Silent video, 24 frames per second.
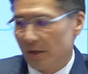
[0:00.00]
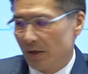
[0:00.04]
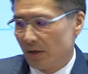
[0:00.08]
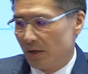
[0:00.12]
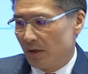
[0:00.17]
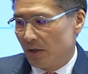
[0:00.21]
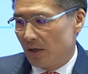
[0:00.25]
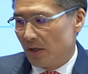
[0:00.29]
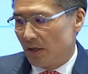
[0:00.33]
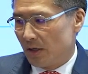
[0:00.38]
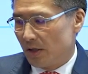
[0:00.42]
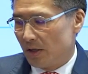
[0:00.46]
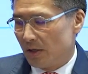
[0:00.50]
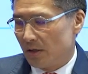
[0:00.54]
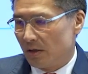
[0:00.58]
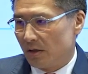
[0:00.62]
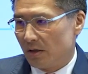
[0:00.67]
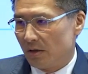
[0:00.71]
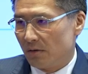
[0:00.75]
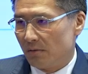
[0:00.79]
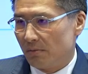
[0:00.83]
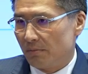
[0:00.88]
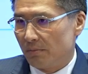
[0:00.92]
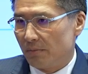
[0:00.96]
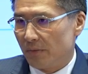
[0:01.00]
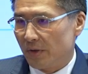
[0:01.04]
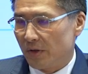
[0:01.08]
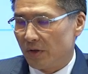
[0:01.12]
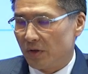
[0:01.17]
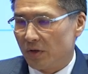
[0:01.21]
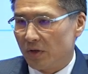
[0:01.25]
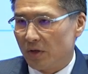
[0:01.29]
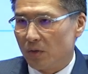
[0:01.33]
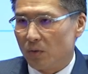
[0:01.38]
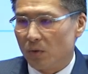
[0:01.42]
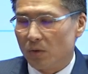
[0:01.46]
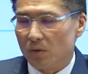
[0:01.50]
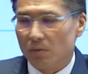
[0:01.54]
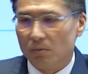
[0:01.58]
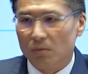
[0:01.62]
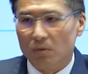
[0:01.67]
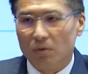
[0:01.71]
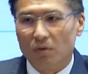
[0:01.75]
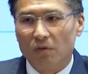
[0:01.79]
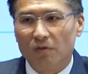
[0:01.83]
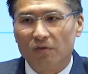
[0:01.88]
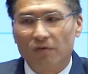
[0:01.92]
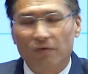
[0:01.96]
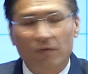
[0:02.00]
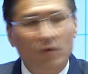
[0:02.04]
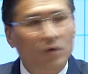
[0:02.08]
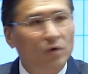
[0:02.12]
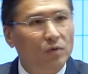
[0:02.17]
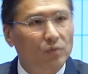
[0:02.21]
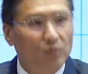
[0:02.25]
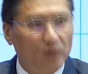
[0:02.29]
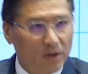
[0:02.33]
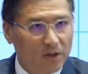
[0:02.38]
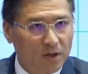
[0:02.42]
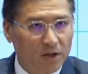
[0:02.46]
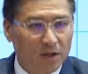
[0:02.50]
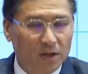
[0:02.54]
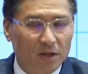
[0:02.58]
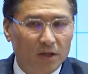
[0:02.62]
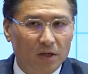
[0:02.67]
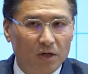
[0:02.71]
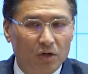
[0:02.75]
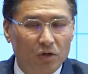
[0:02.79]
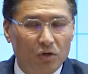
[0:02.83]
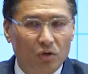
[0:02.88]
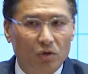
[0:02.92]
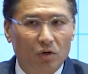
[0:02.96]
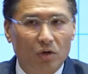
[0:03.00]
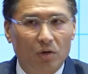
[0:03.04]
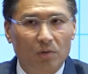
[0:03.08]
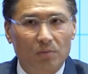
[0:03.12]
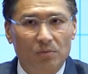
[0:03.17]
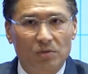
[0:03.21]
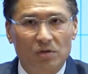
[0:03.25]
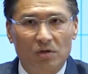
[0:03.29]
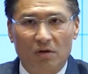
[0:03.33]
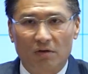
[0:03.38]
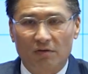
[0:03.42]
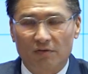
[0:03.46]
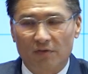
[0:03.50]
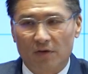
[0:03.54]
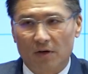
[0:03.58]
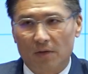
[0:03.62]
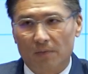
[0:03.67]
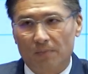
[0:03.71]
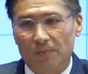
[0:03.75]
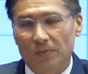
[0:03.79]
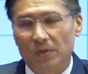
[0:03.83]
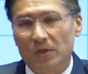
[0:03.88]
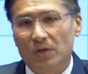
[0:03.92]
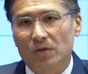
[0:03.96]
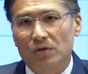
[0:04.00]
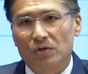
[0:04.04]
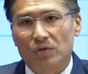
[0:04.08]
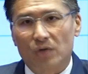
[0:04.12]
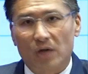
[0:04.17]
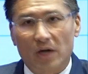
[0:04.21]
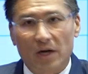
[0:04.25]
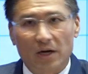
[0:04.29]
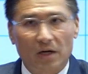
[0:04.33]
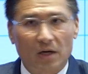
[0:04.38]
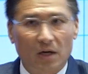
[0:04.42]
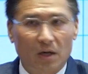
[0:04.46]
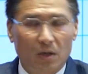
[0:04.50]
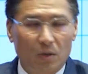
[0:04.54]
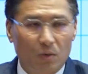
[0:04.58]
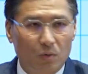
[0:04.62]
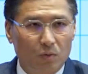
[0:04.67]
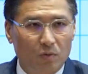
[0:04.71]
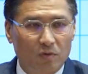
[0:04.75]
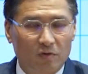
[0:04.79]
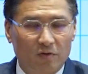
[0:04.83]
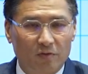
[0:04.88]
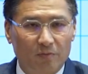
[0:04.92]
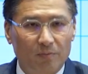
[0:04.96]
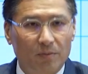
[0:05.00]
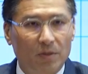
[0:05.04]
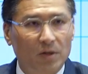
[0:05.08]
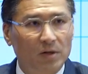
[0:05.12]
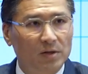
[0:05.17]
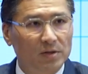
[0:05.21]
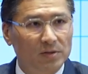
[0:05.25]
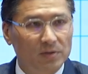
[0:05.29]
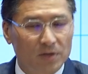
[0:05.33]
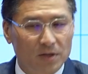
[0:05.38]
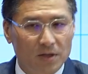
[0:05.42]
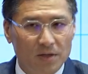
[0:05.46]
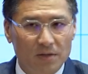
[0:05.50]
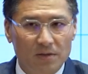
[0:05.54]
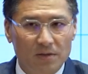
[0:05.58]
And but they were more forerunning in terms of trying out with policies